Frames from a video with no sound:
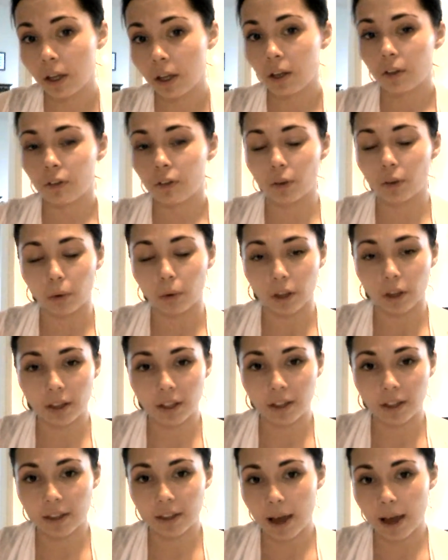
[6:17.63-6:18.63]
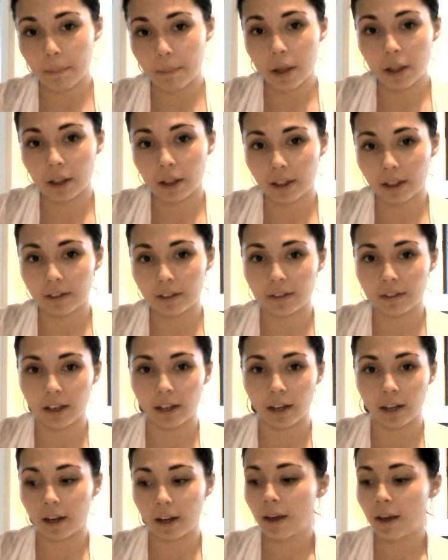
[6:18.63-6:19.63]
So look at them,
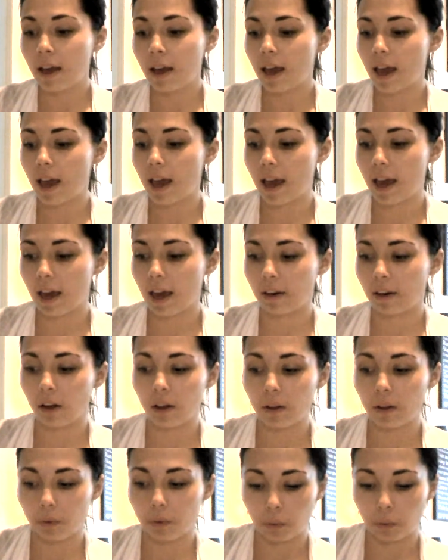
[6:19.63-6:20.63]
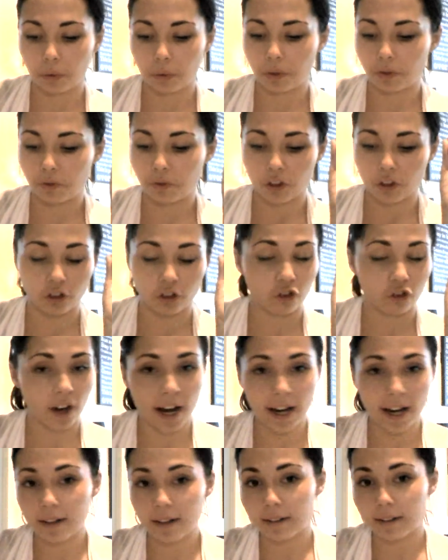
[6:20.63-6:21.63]
listen, and just
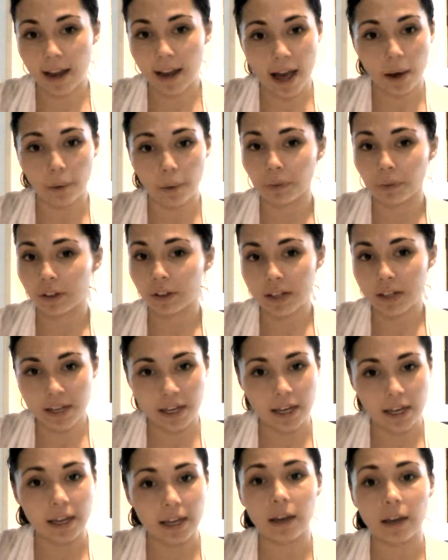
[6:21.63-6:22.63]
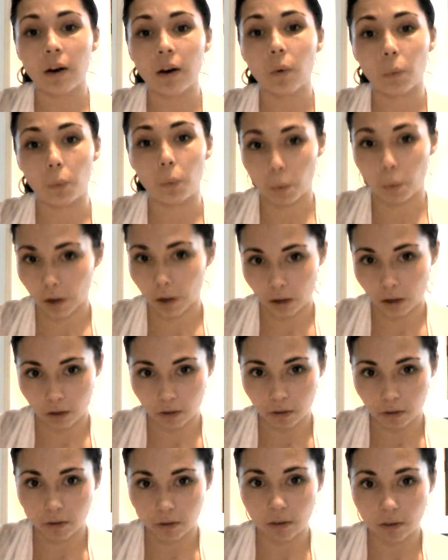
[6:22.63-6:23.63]
write down the key
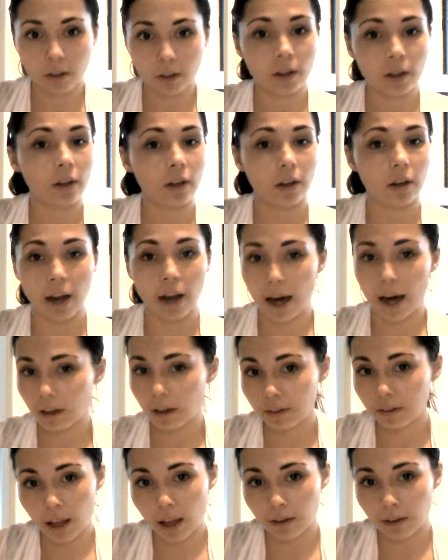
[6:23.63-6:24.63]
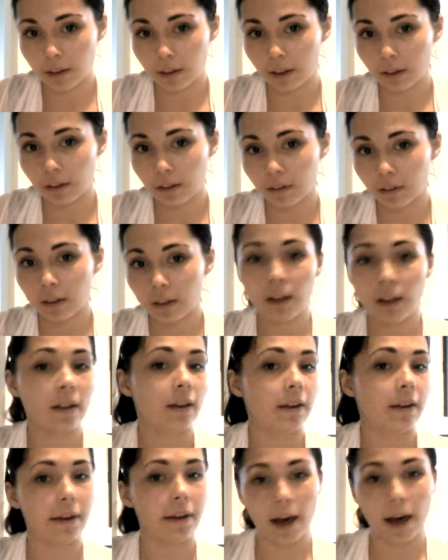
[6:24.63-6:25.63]
words. Not a sentence,
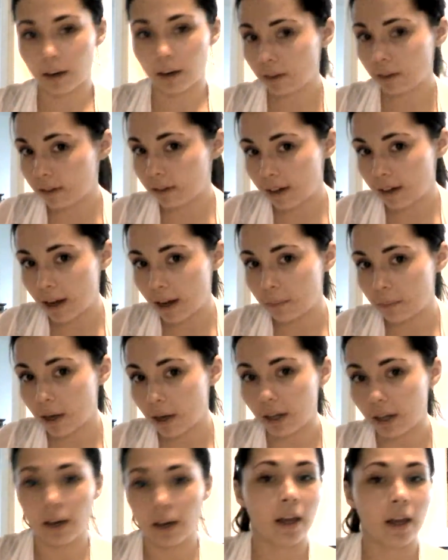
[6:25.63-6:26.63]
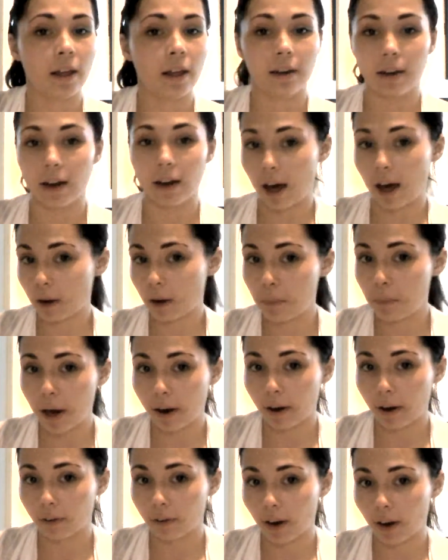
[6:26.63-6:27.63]
not a statement, not a
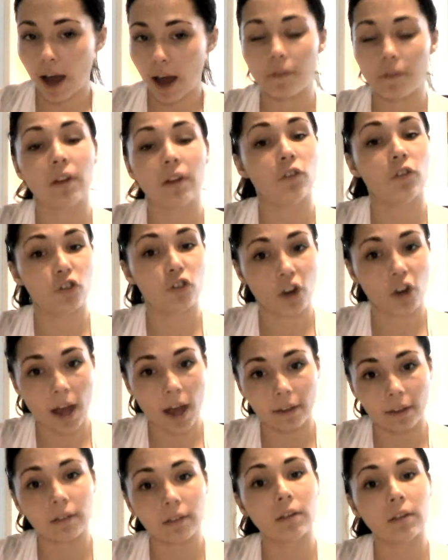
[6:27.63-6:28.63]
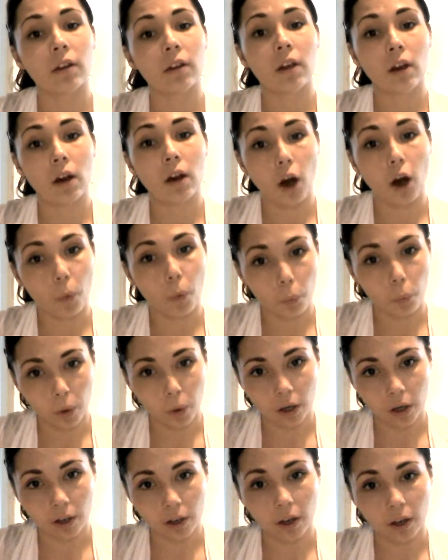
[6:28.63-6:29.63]
paragraph, just a
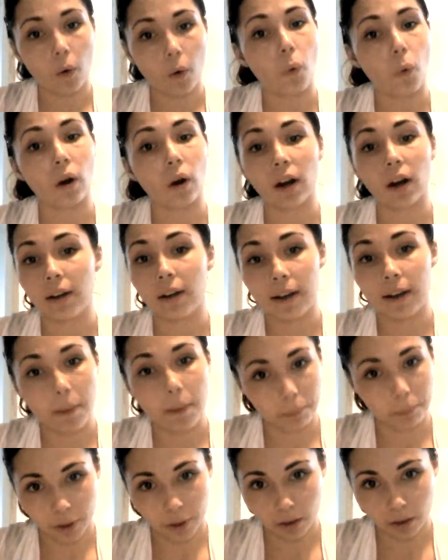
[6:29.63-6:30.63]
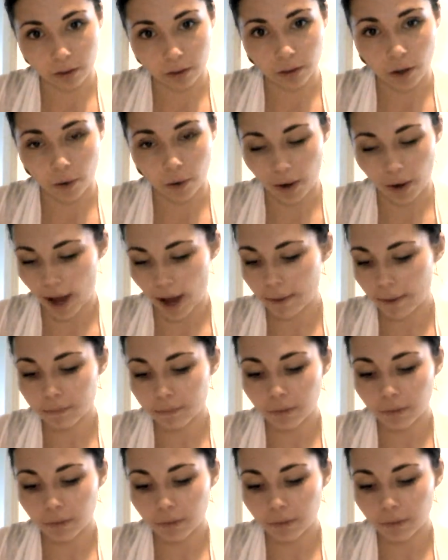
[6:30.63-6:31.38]
word or a number, okay?